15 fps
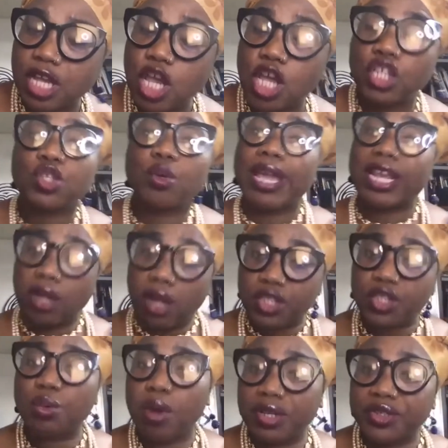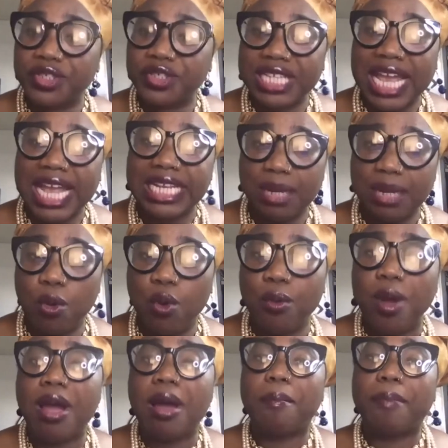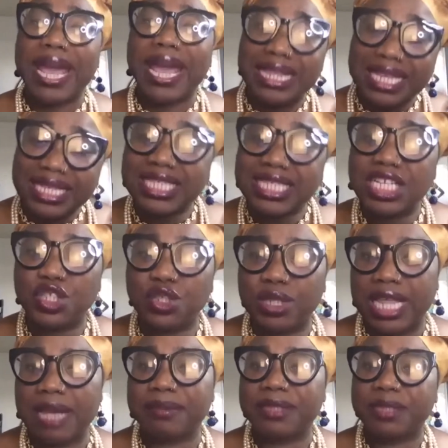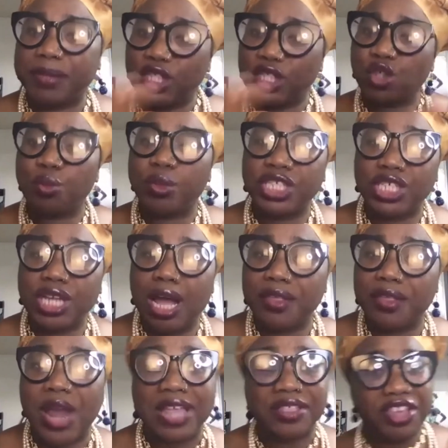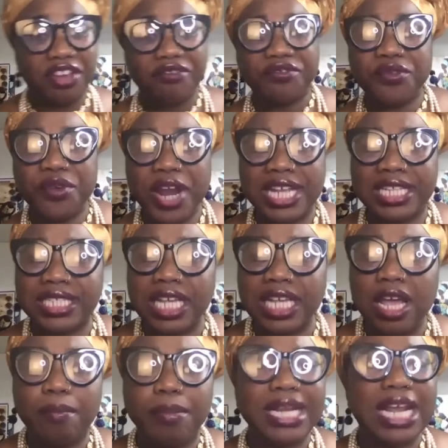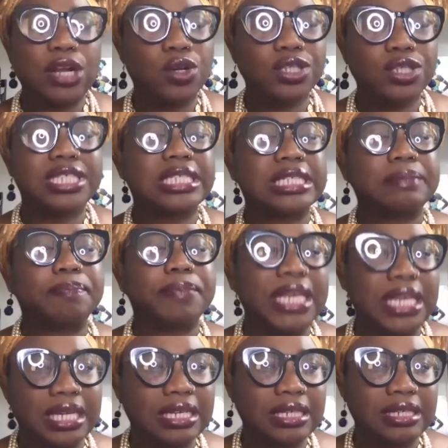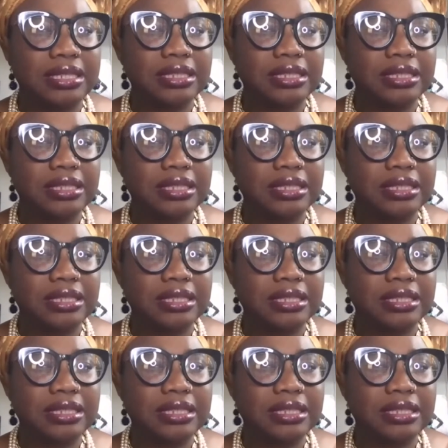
So I got to understand Igbo by listening to them speak to each other and their friends, but I couldn't speak